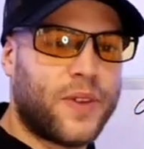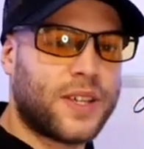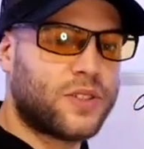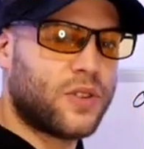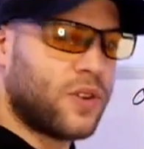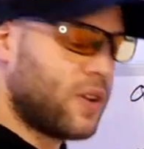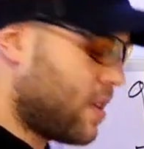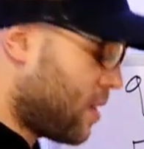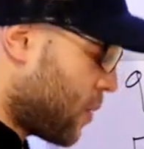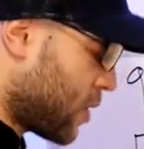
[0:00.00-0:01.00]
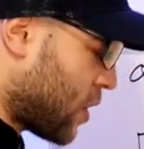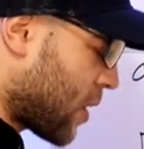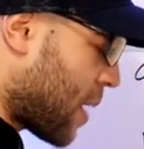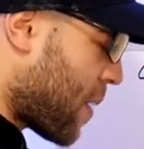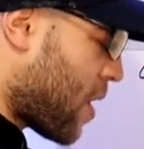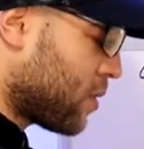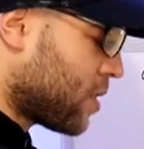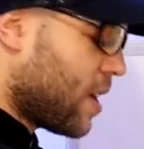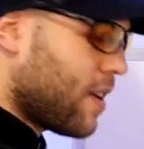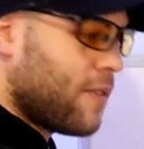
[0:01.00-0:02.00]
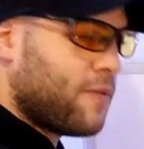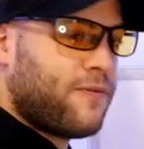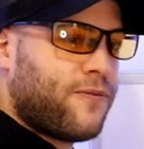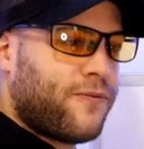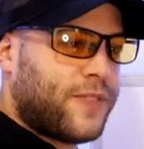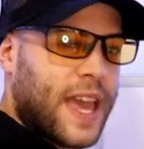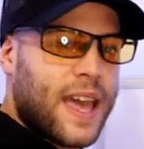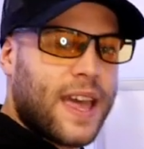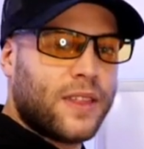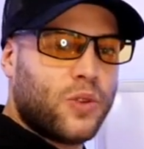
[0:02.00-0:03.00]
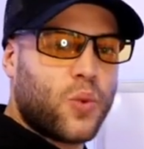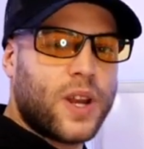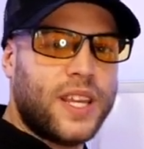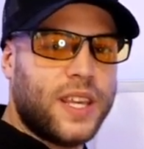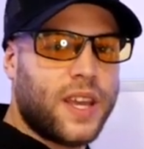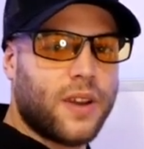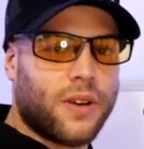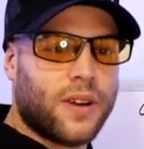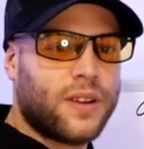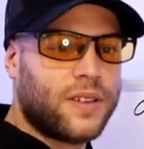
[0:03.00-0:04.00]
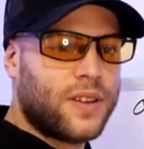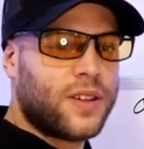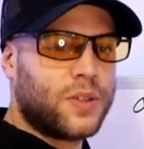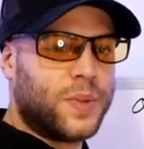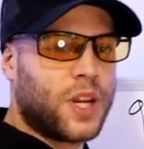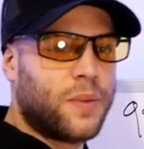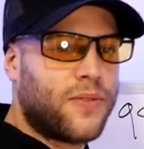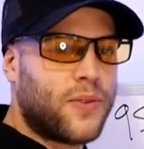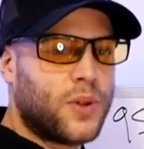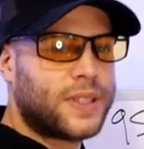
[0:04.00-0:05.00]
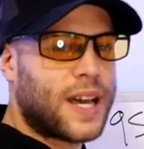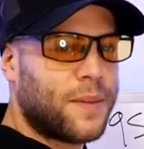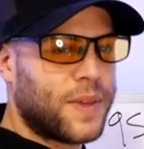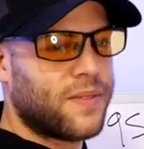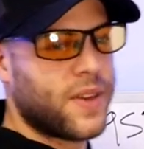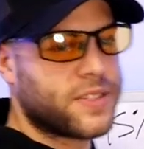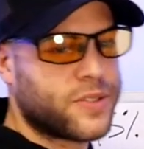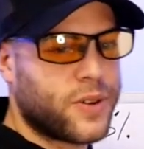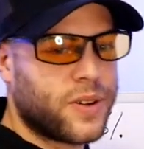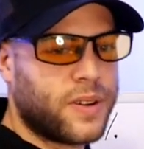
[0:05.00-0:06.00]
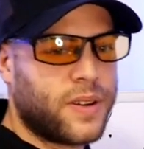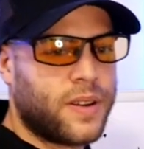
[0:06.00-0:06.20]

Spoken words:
investor. We're talking about 10, 20 years to become a full-time investor.